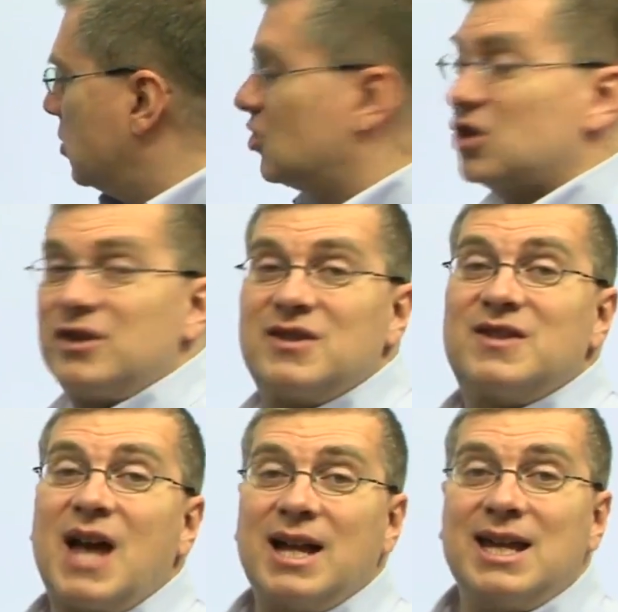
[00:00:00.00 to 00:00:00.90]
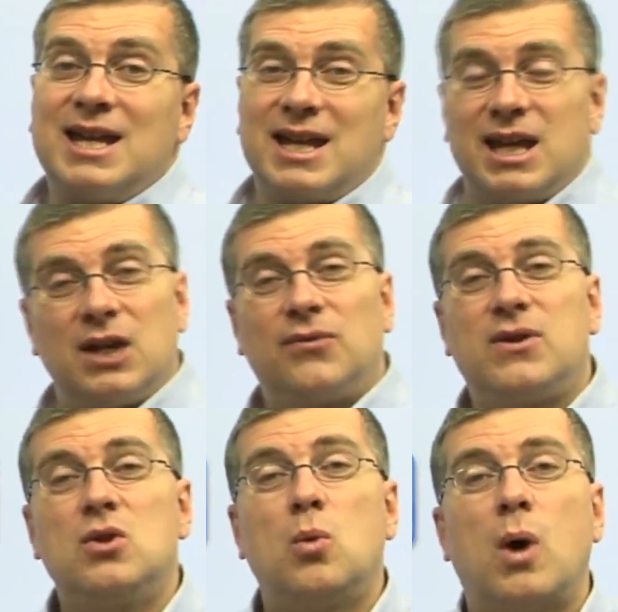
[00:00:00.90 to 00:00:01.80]
You should study
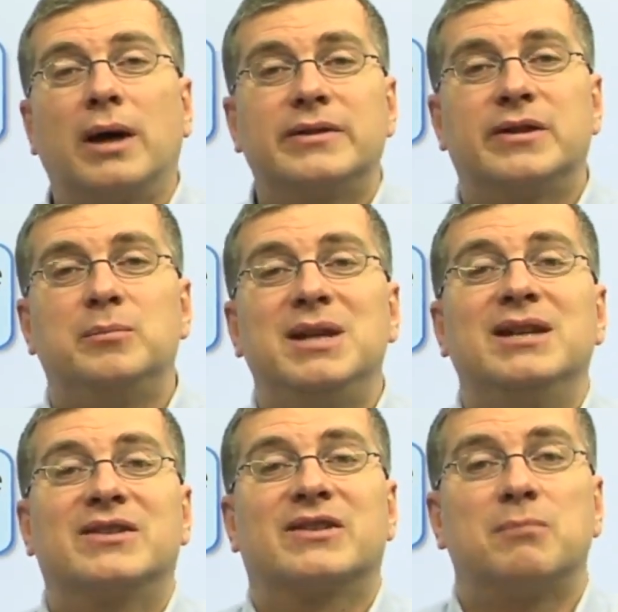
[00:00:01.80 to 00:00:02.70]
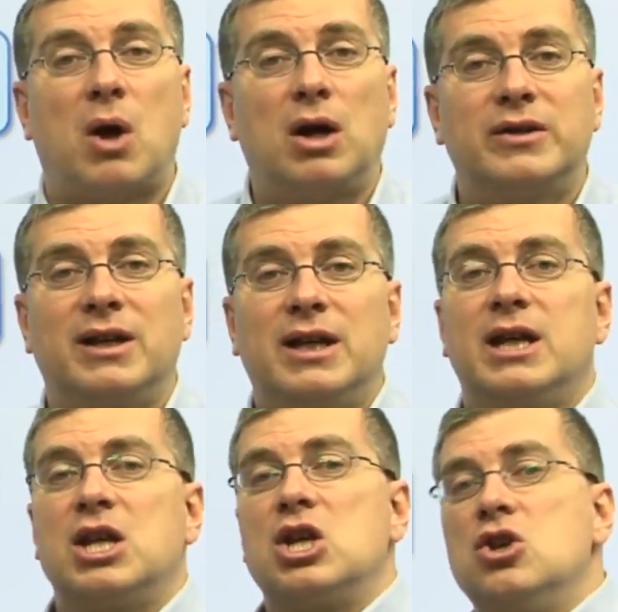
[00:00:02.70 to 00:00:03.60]
if you want to be smart
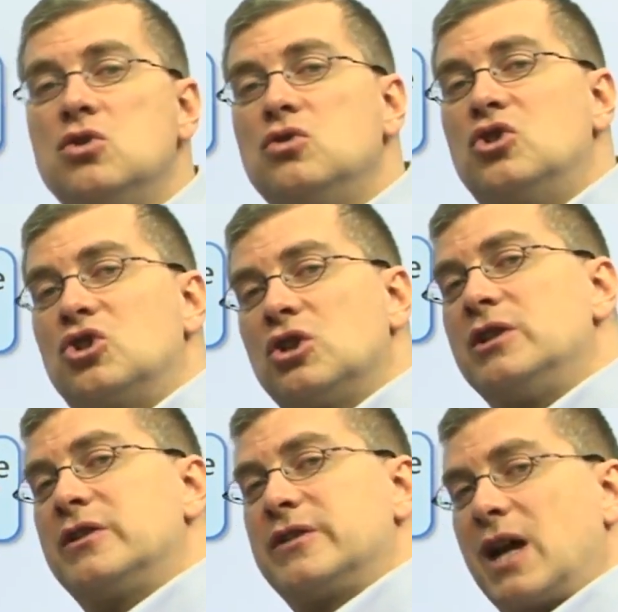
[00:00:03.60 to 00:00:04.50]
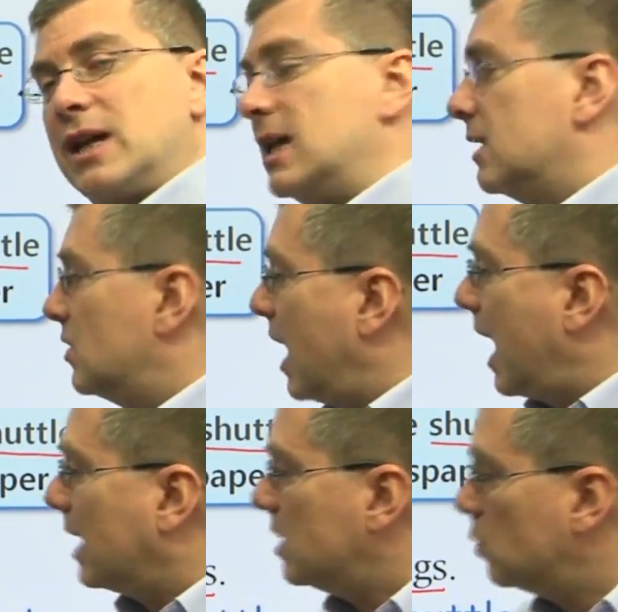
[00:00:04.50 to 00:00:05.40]
you should study,
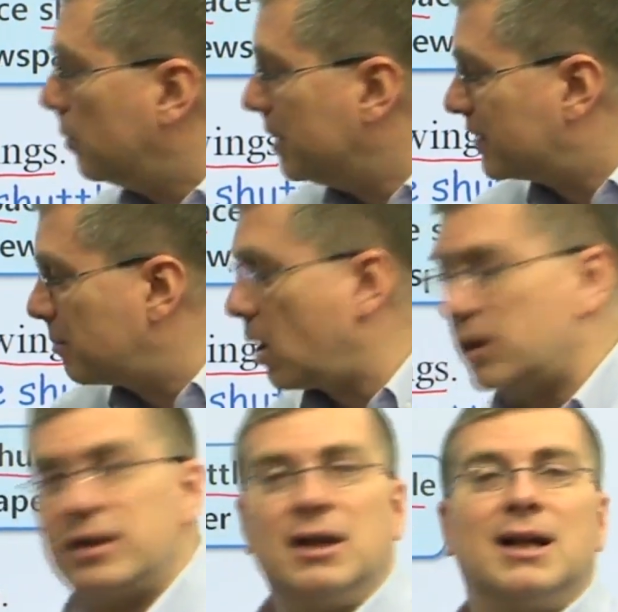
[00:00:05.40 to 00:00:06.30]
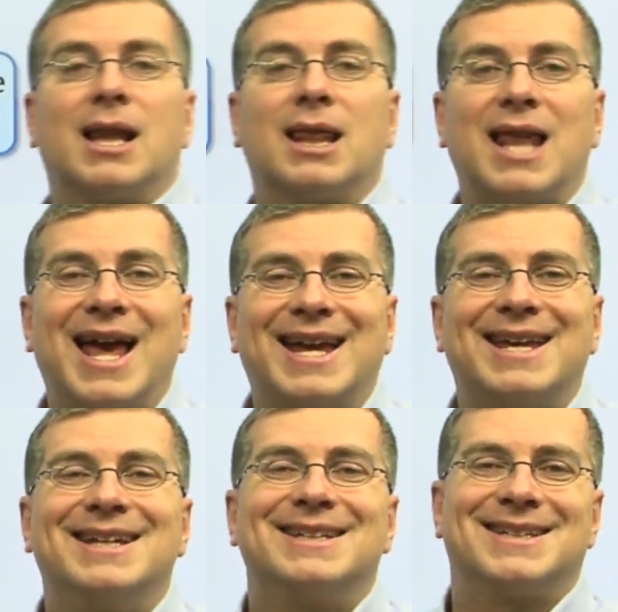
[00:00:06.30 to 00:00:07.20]
and you will be smart
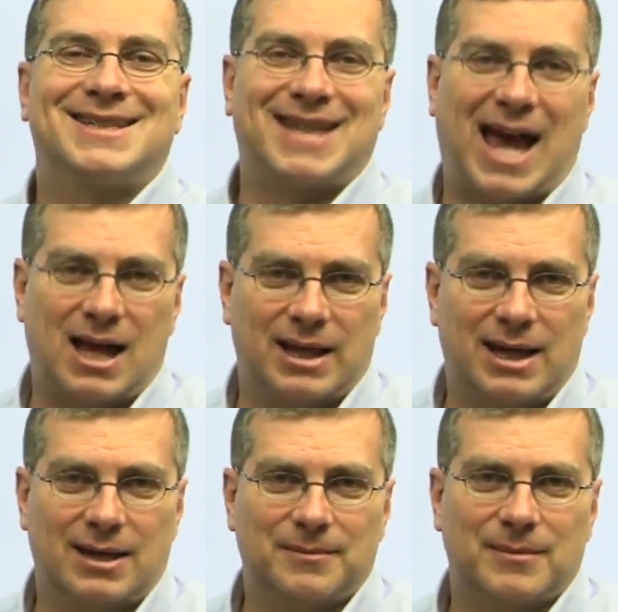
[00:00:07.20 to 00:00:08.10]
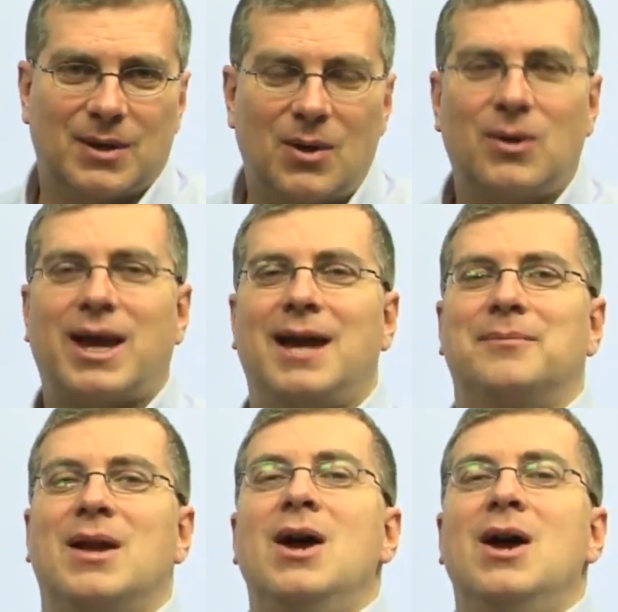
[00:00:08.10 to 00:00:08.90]
like Sally. Okay?